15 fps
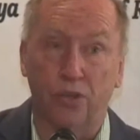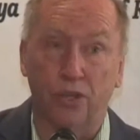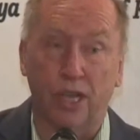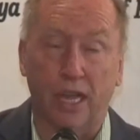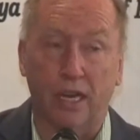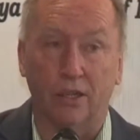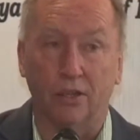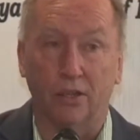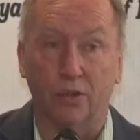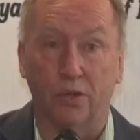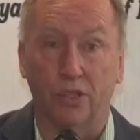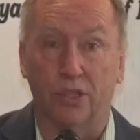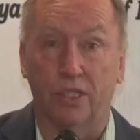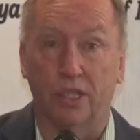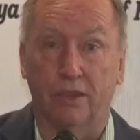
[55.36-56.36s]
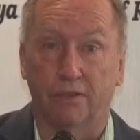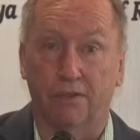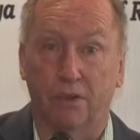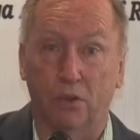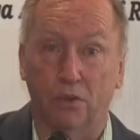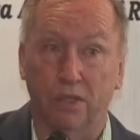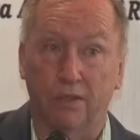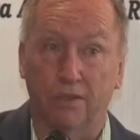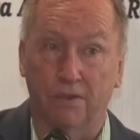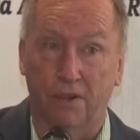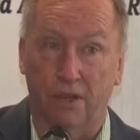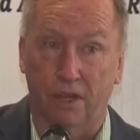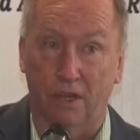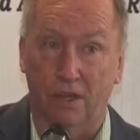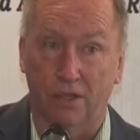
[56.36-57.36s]
challenge which is unfolding
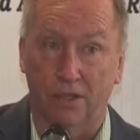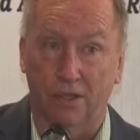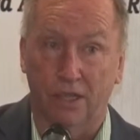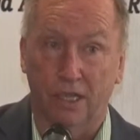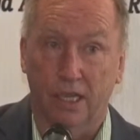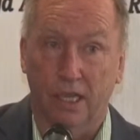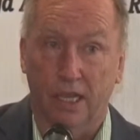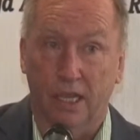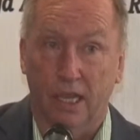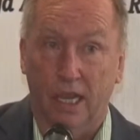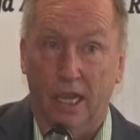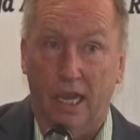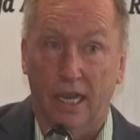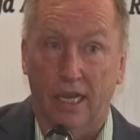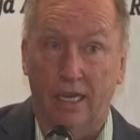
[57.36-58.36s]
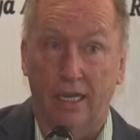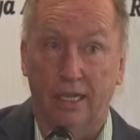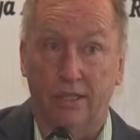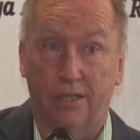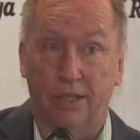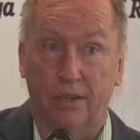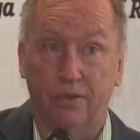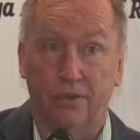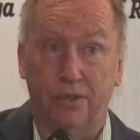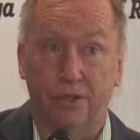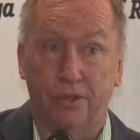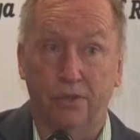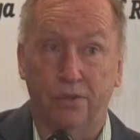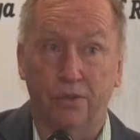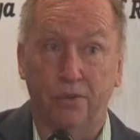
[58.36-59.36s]
fast and is going
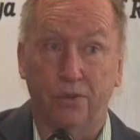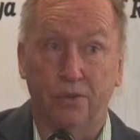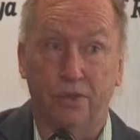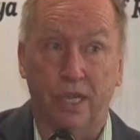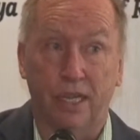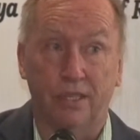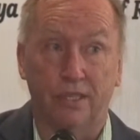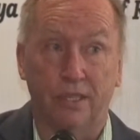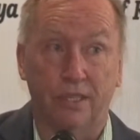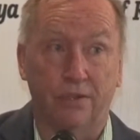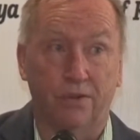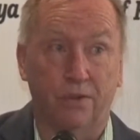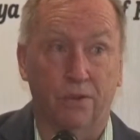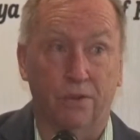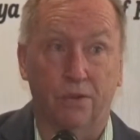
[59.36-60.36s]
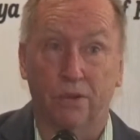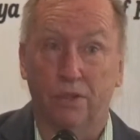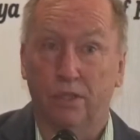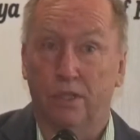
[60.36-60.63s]
to test us for